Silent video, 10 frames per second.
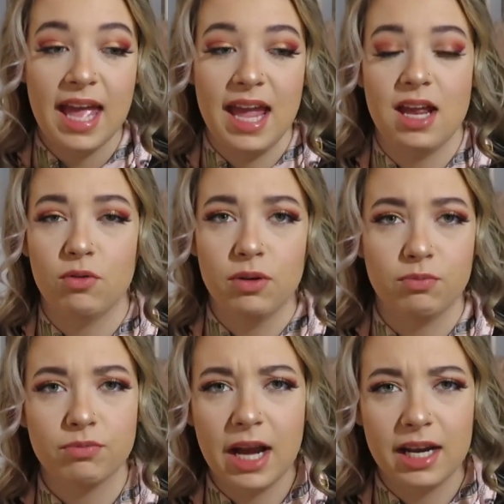and
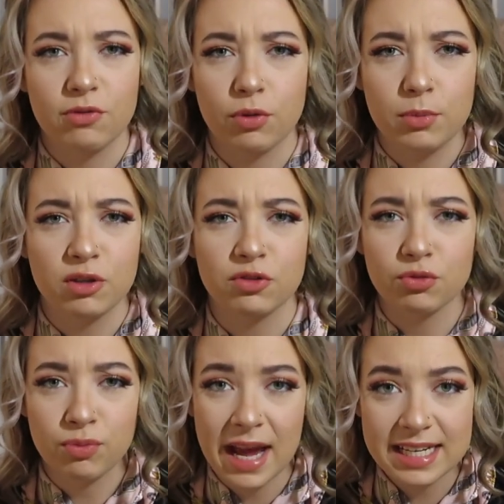it kind of
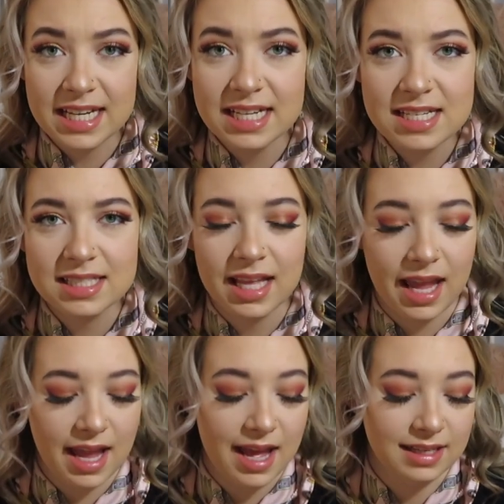removes redness,
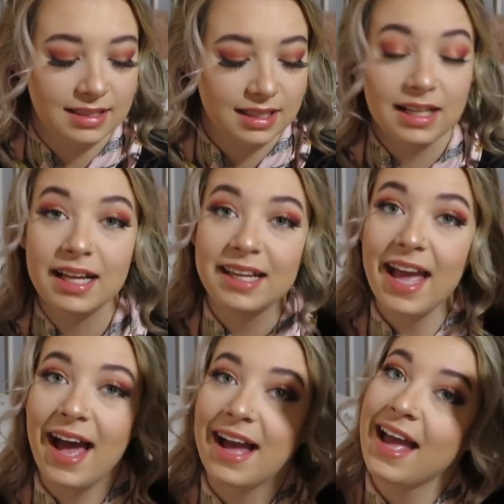and
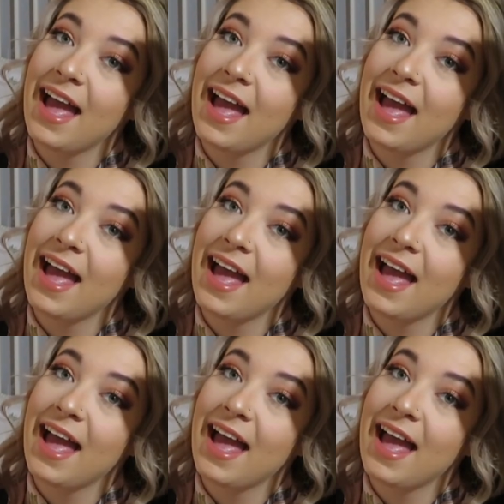yeah,